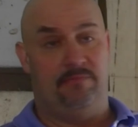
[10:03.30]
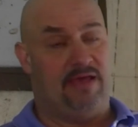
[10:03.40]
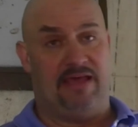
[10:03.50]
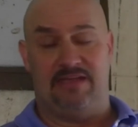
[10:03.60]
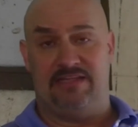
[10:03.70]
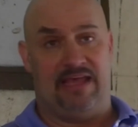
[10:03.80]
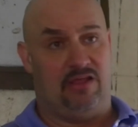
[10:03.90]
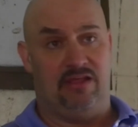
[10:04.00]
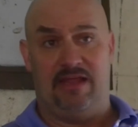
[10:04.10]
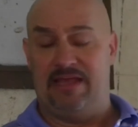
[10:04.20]
bad
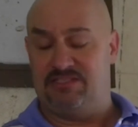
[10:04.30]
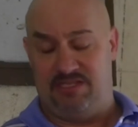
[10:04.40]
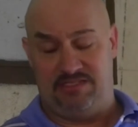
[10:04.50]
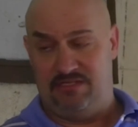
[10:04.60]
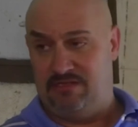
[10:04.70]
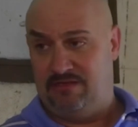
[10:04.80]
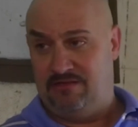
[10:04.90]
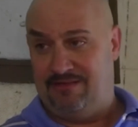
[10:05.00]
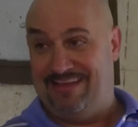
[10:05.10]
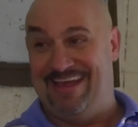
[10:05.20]
Italian accent,
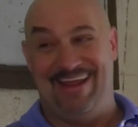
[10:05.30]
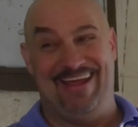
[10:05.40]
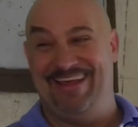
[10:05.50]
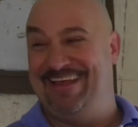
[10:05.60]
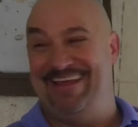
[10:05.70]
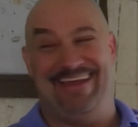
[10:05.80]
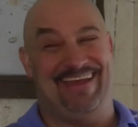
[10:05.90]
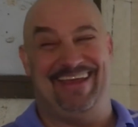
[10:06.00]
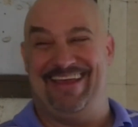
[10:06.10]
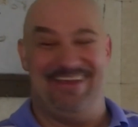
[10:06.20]
and
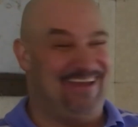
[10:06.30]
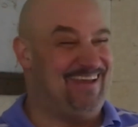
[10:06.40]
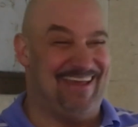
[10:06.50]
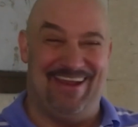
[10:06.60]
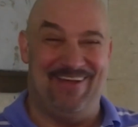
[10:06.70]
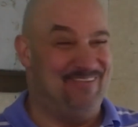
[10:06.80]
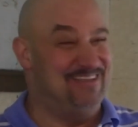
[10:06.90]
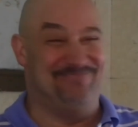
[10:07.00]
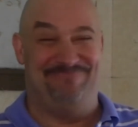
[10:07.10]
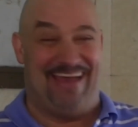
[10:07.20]
and it
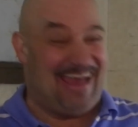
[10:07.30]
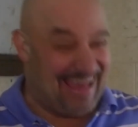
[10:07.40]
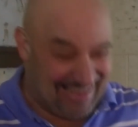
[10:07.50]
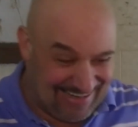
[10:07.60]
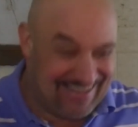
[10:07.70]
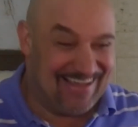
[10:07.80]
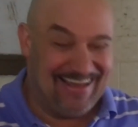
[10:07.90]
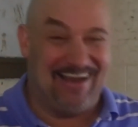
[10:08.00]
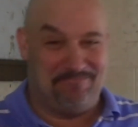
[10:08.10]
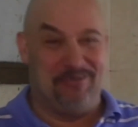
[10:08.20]
was bad.
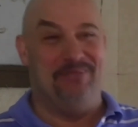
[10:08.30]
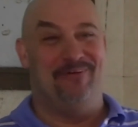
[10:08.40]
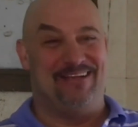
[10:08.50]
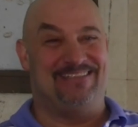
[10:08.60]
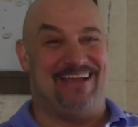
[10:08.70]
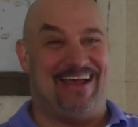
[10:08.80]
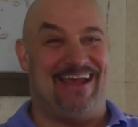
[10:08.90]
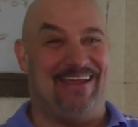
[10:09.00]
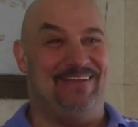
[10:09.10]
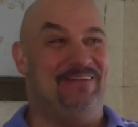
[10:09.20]
And I pretty much
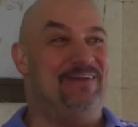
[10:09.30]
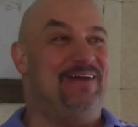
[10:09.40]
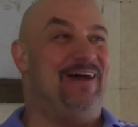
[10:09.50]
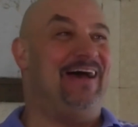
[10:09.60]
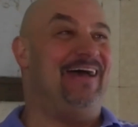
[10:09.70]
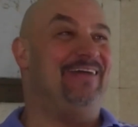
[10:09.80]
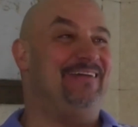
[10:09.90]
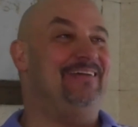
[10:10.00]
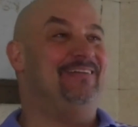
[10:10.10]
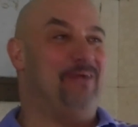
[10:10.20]
I I
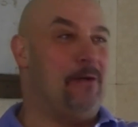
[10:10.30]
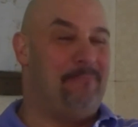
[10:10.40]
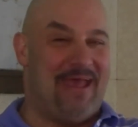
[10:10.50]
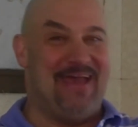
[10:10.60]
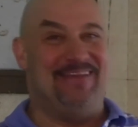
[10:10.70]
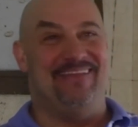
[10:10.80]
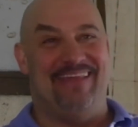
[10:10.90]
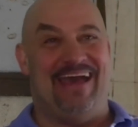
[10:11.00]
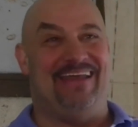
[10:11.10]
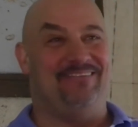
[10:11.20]
abandoned
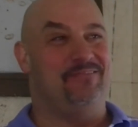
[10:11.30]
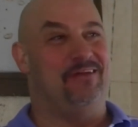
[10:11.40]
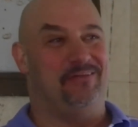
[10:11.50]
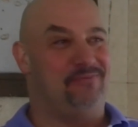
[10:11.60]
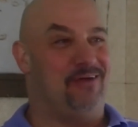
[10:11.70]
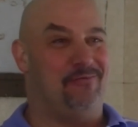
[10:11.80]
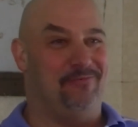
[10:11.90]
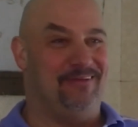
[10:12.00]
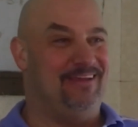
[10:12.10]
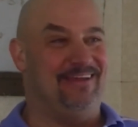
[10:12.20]
that
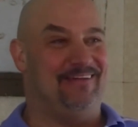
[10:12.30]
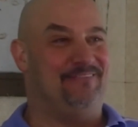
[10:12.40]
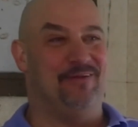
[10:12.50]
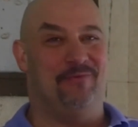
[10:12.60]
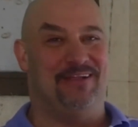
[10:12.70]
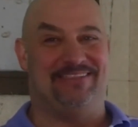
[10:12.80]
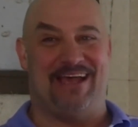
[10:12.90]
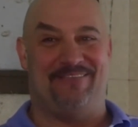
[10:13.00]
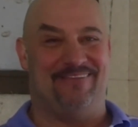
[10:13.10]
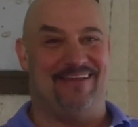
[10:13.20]
probably a few months
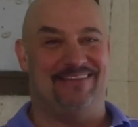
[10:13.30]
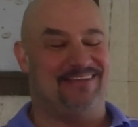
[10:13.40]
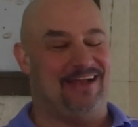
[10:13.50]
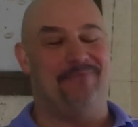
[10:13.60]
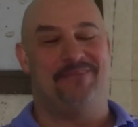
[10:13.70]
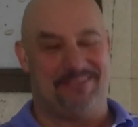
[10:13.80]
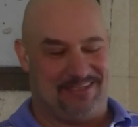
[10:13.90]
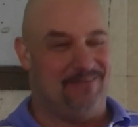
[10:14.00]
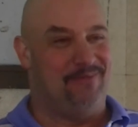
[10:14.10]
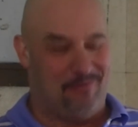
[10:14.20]
after that and said, I'm just
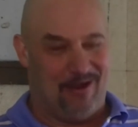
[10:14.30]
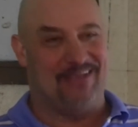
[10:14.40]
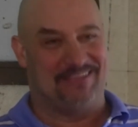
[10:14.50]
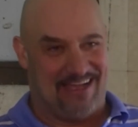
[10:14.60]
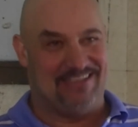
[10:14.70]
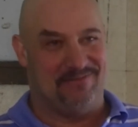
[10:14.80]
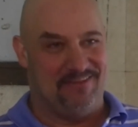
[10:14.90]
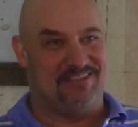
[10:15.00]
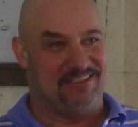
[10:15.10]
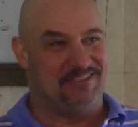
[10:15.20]
going to be Wiseguy
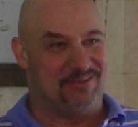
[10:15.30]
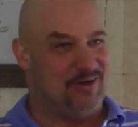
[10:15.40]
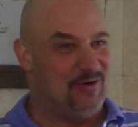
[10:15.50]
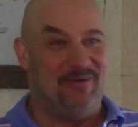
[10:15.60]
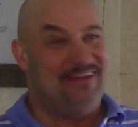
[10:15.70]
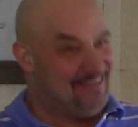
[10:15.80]
Jimmy Cicero